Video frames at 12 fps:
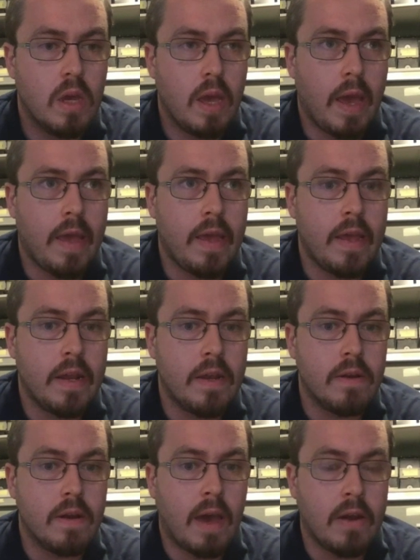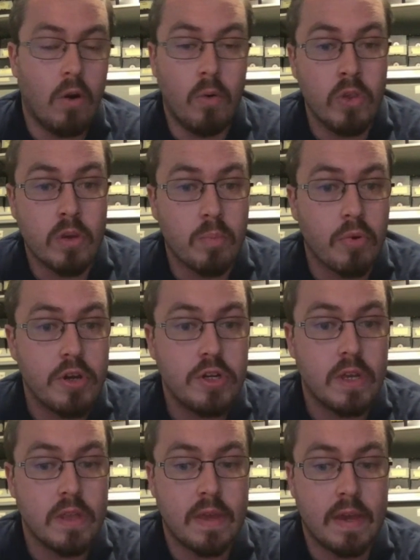And I don't really
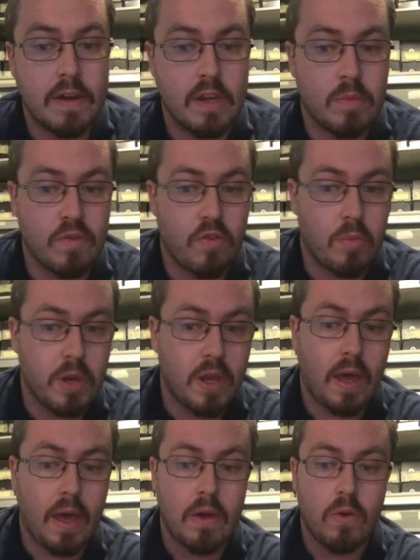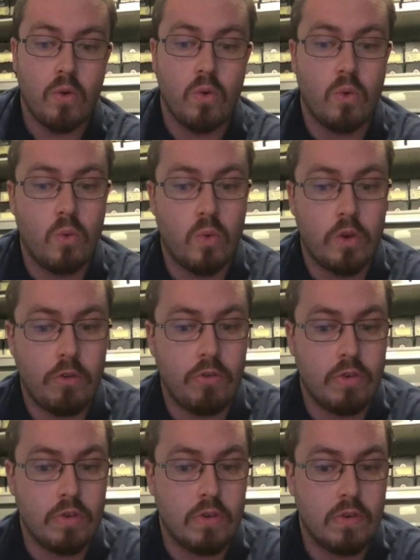appreciate that coming from a guy who
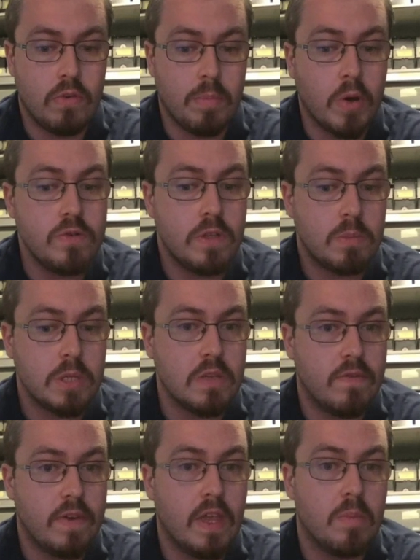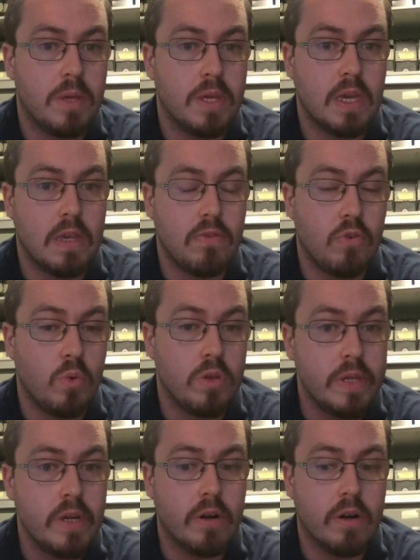is supposed to be developing into a
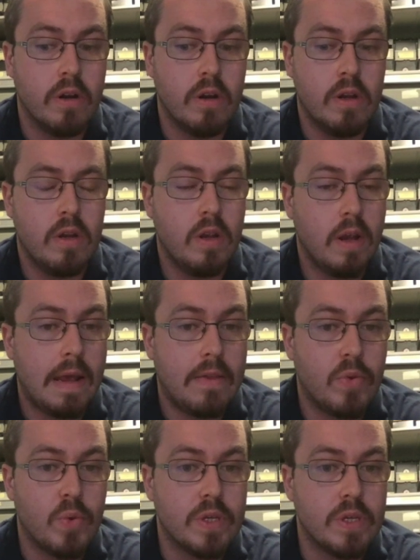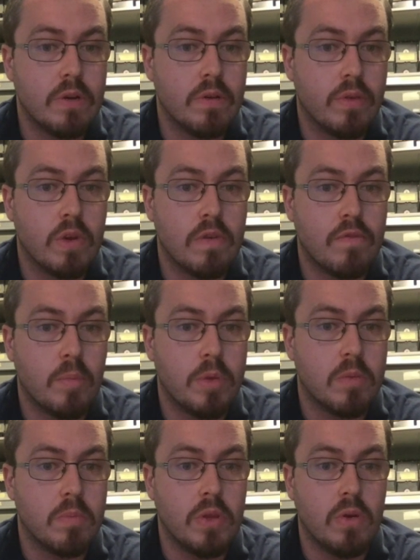leader entering year three for
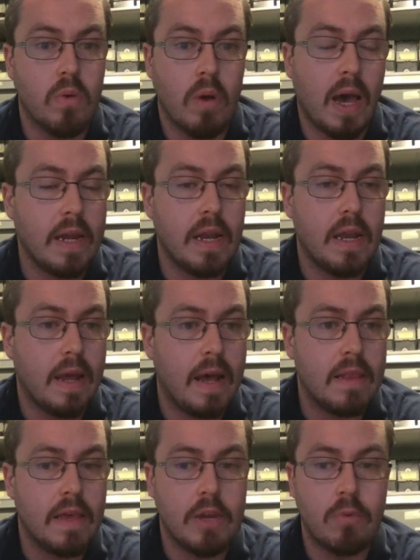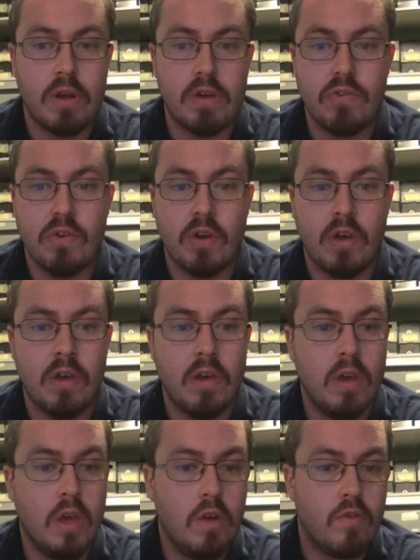Big Blue. I did not like what I saw
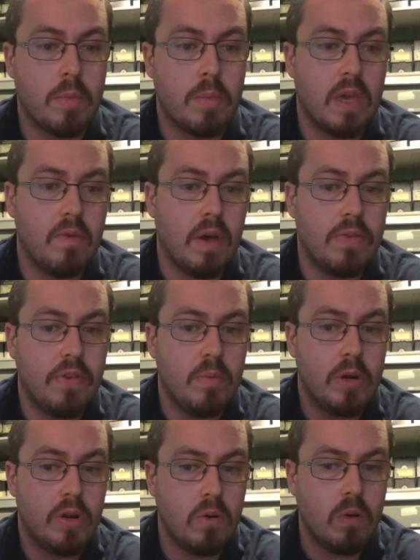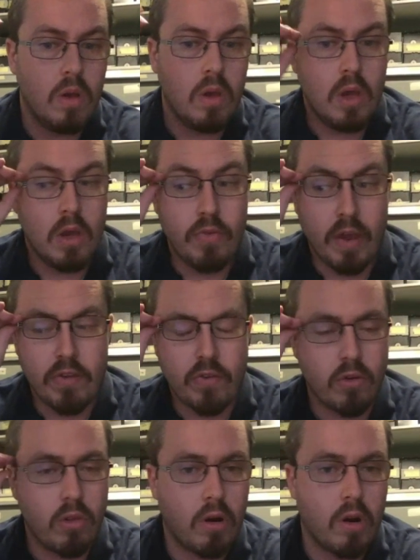from Kayvon Thibodeaux.
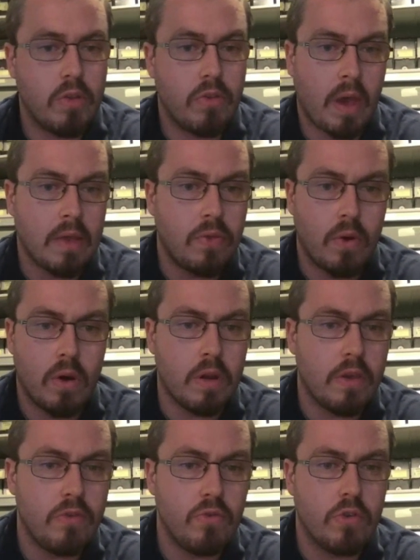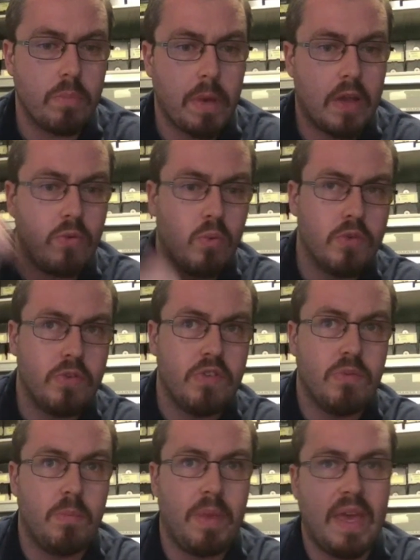Dexter Lawrence, I thought his response wasn't
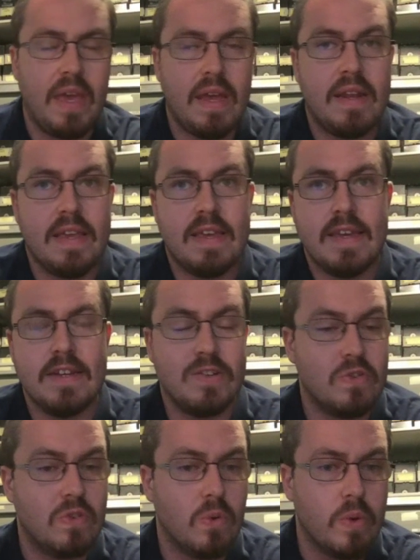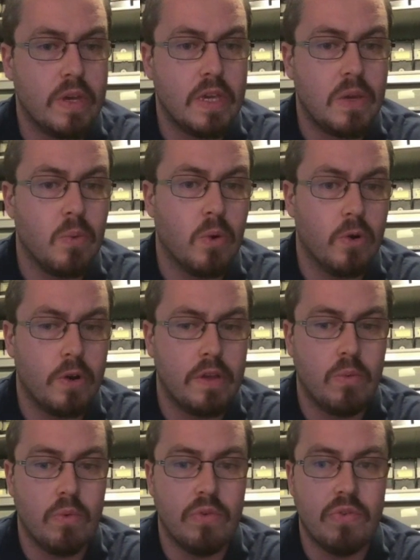as bad. It's just the way he worded
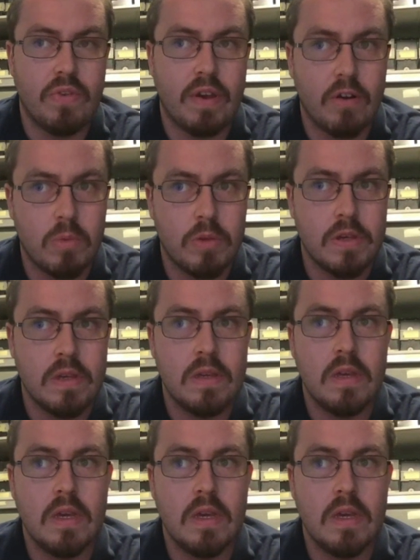it was terribly.